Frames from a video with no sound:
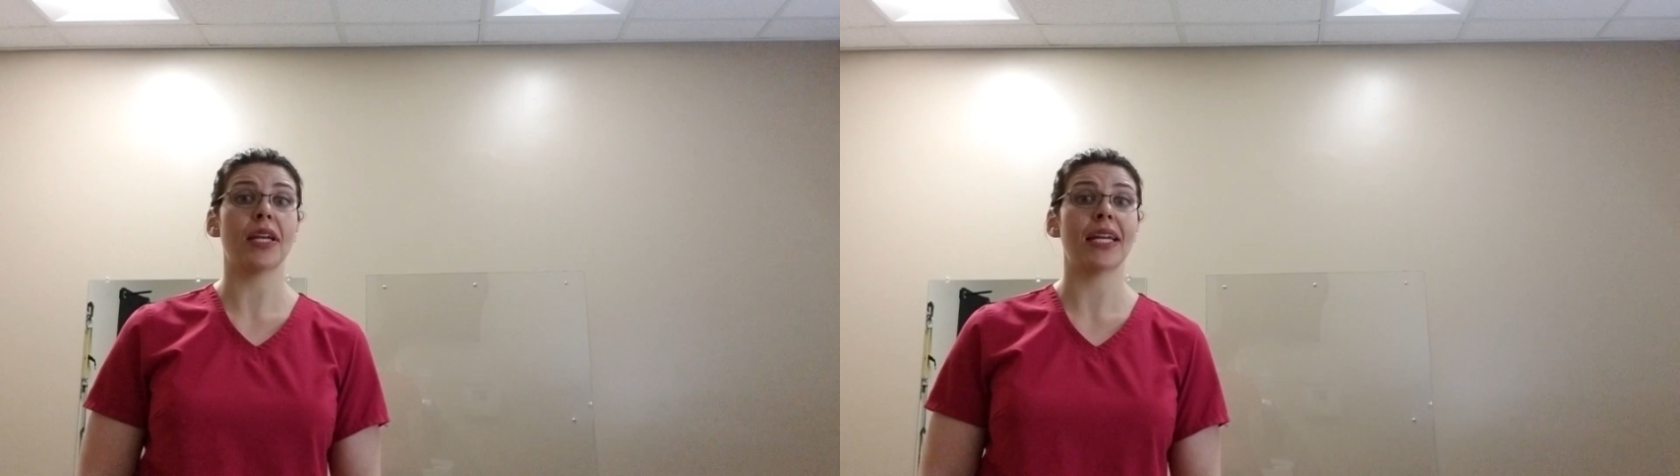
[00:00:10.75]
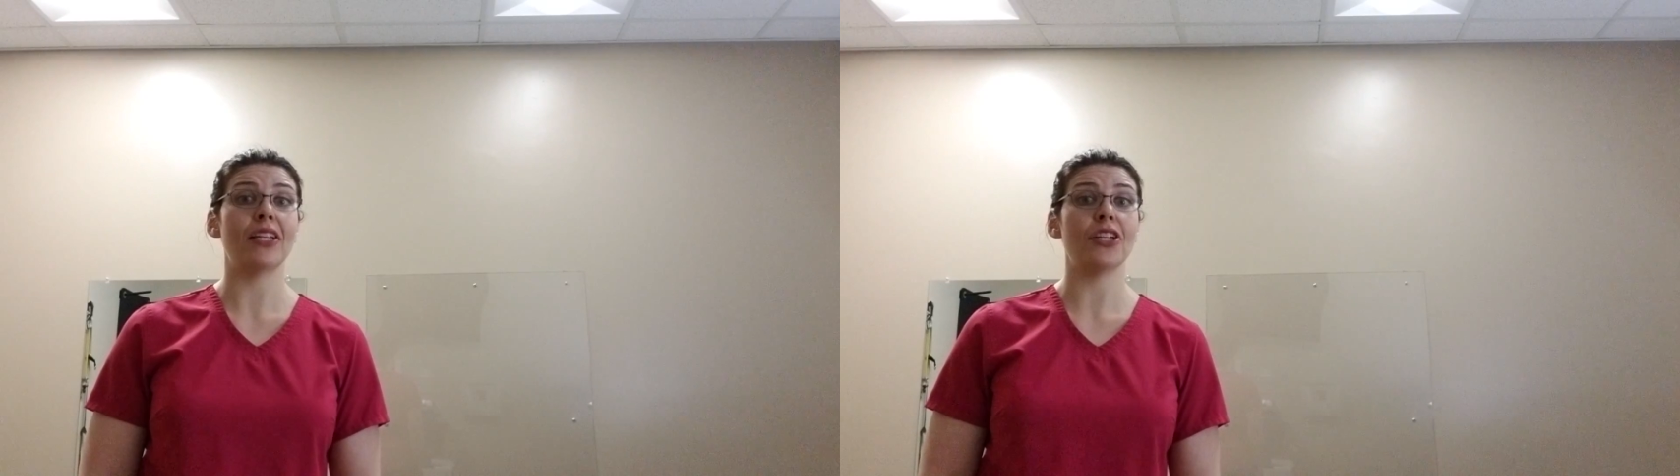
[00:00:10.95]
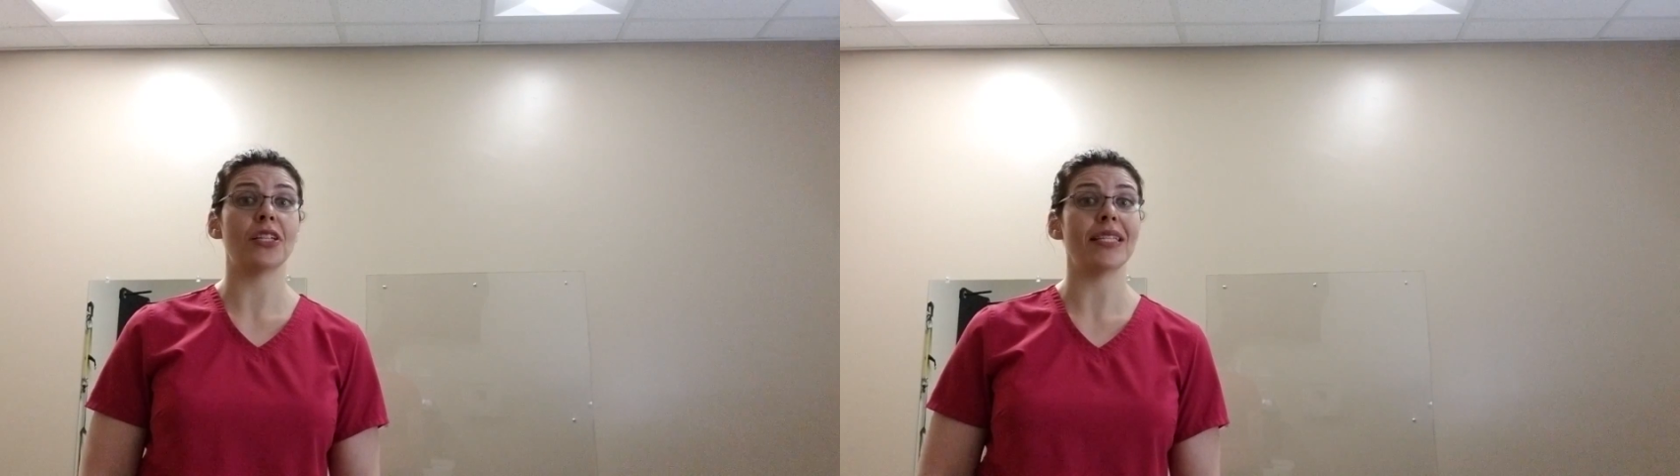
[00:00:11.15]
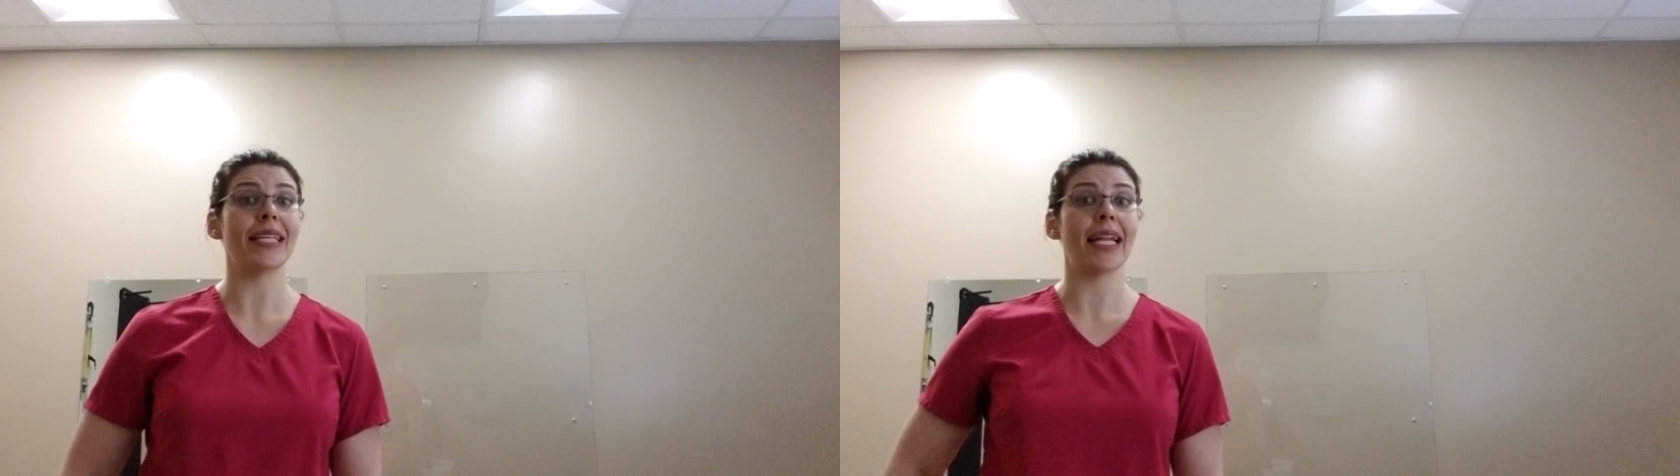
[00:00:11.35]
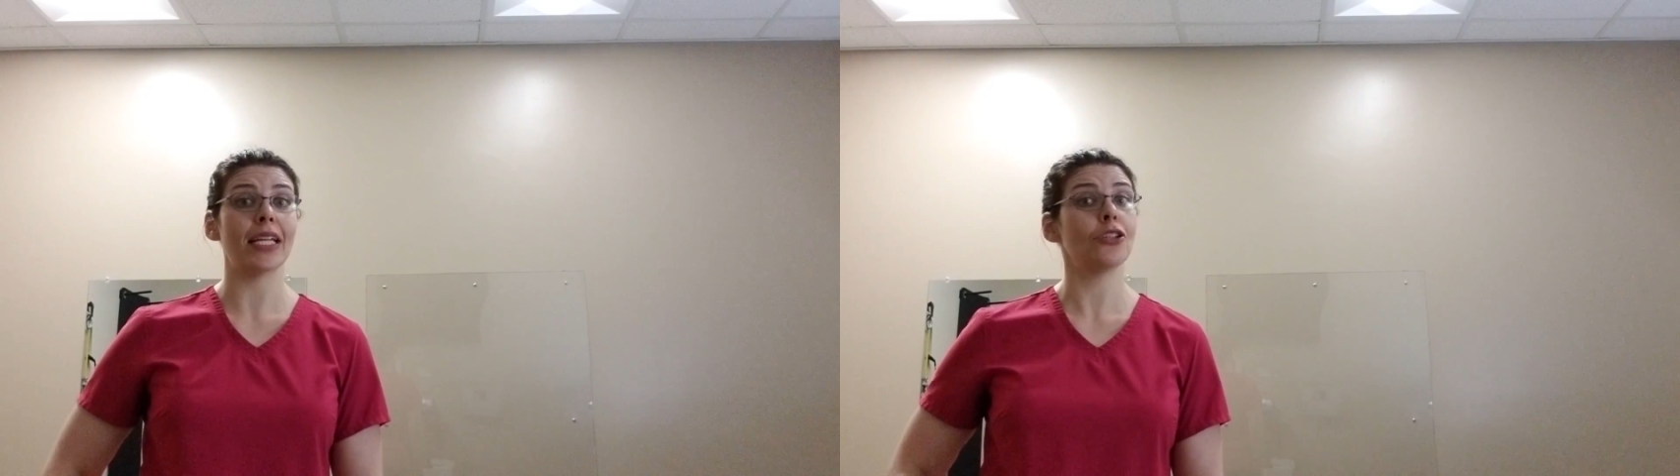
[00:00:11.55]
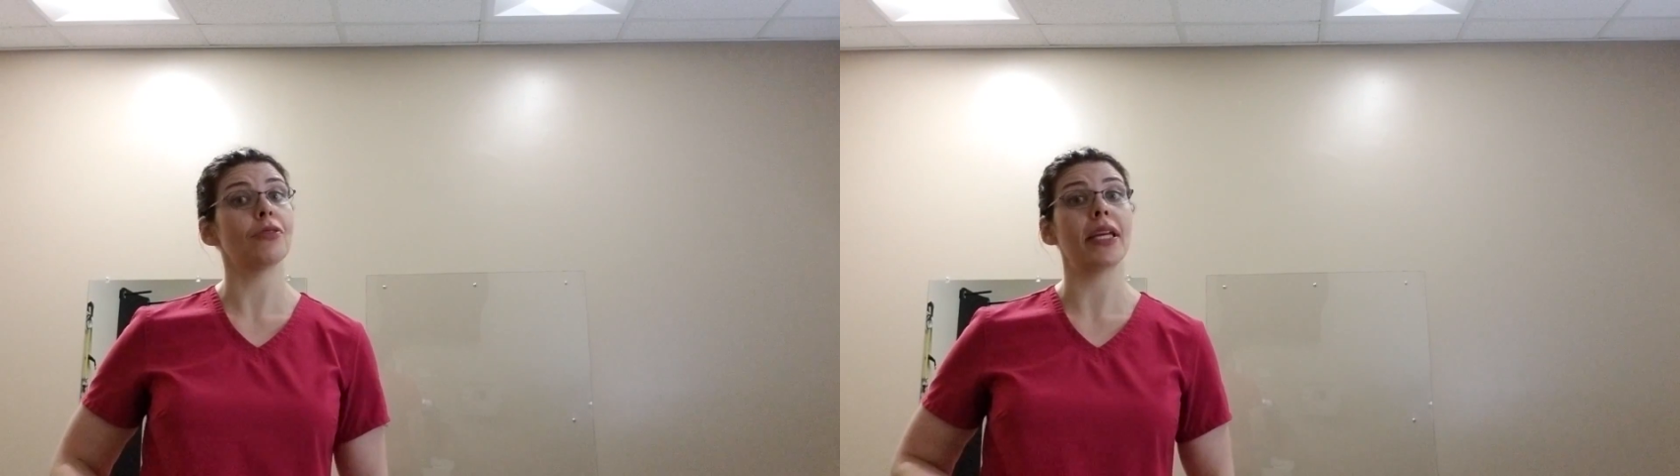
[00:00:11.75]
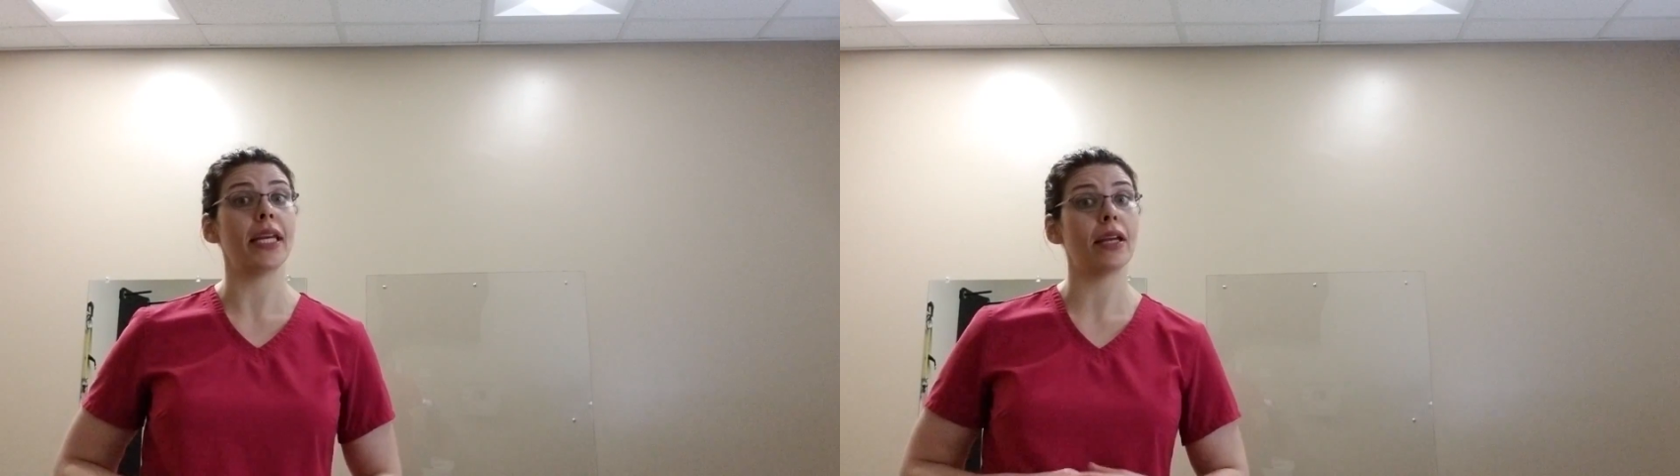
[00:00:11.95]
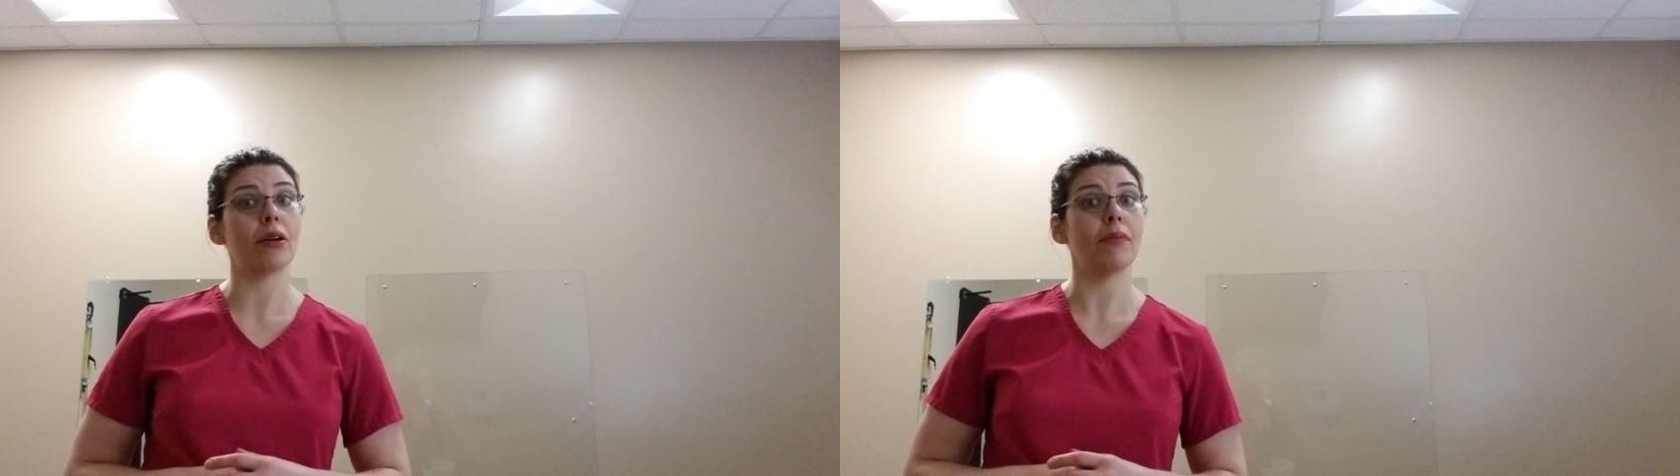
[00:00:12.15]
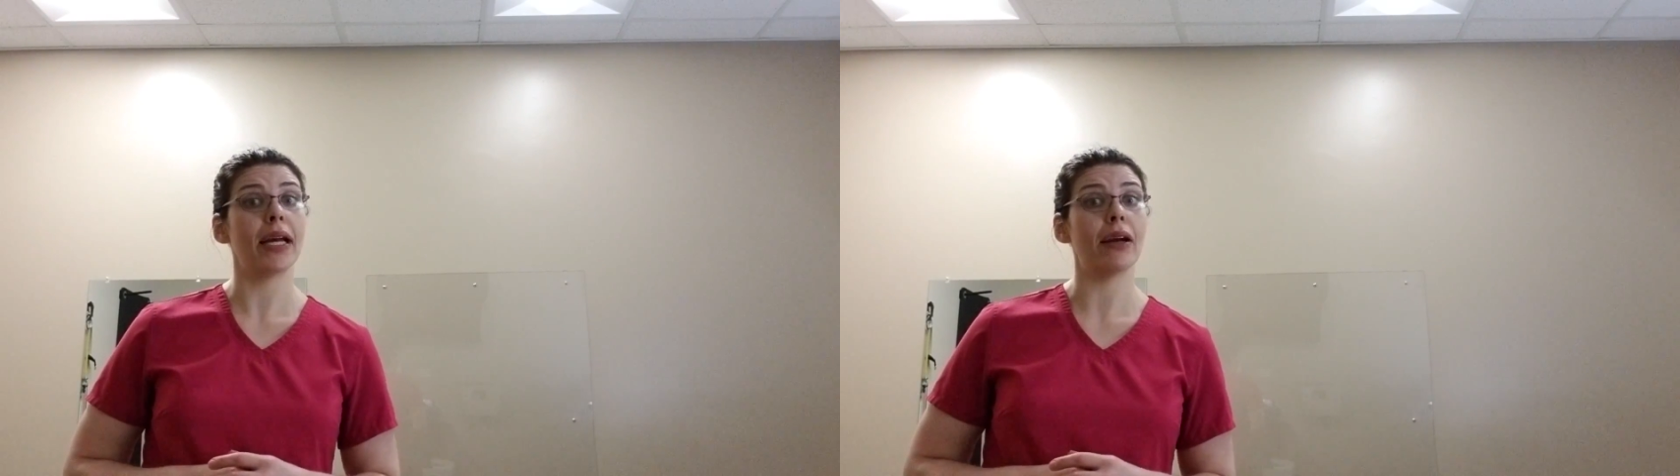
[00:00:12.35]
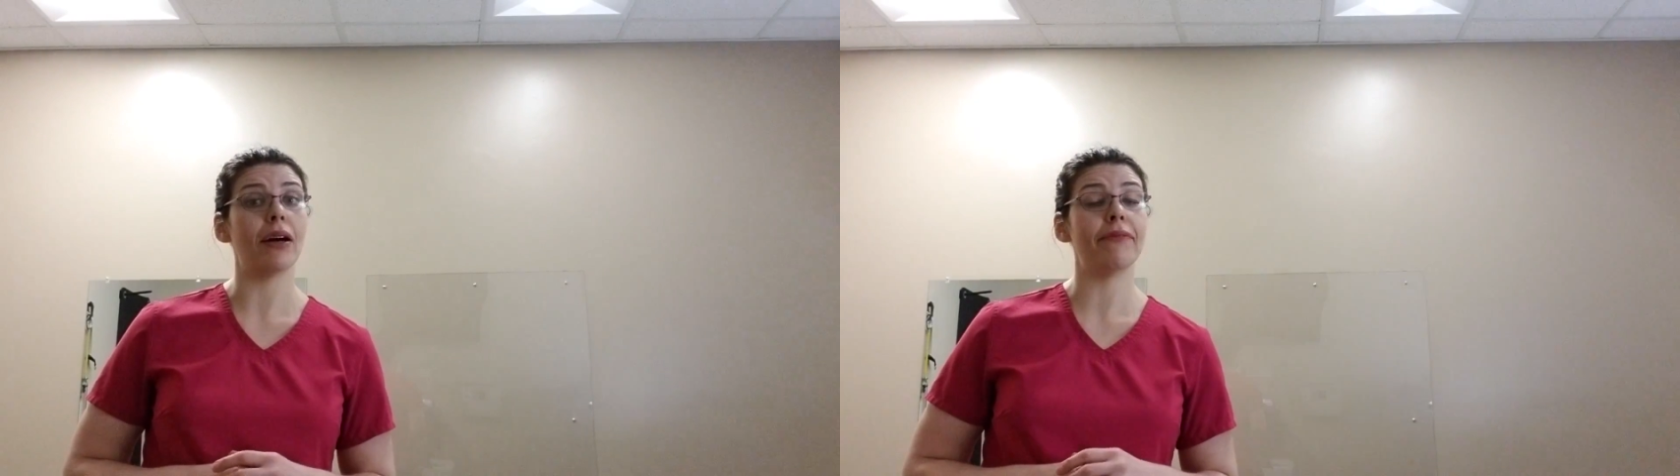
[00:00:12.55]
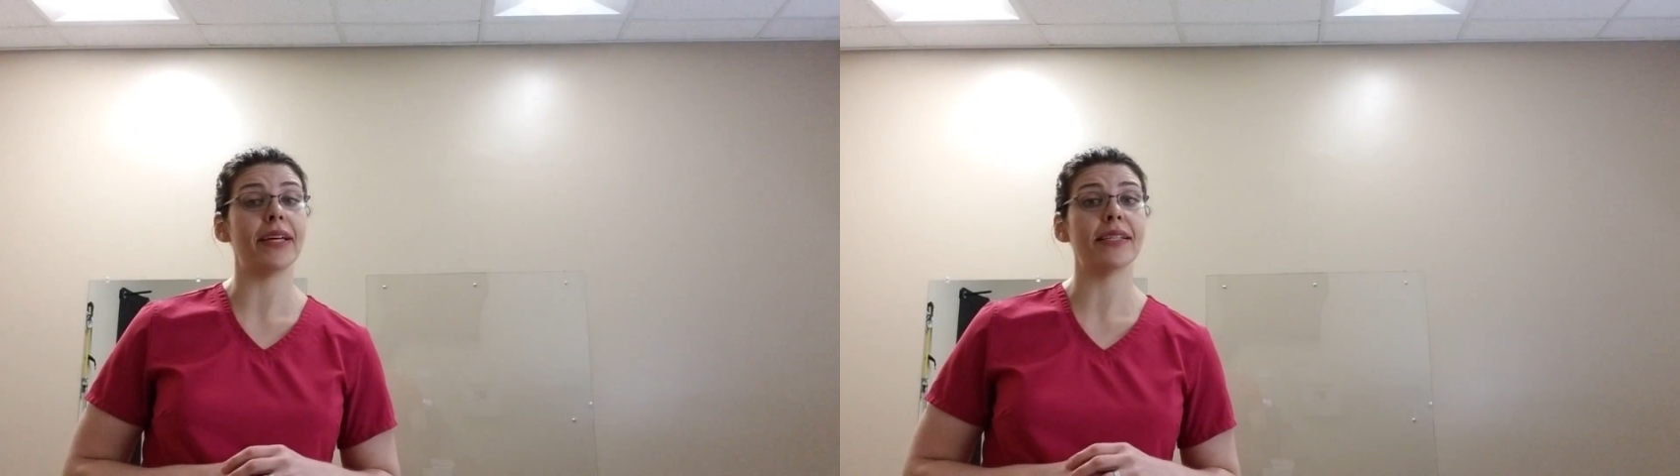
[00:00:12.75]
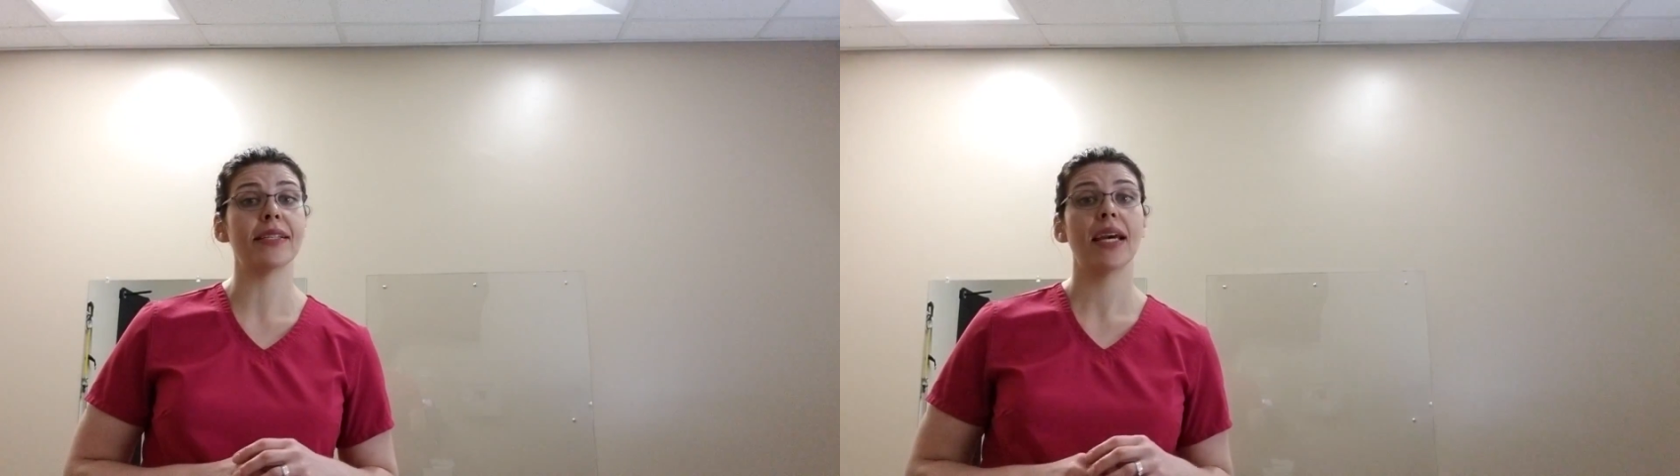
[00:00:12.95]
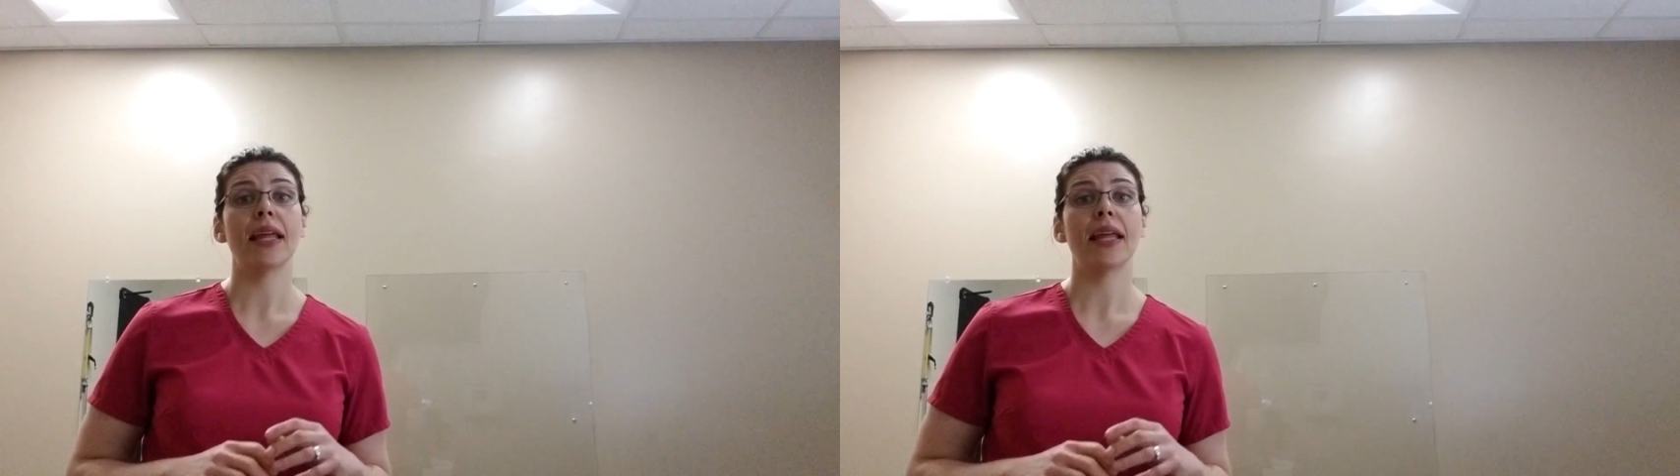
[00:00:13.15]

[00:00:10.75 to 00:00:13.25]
conditions that I treat here in my office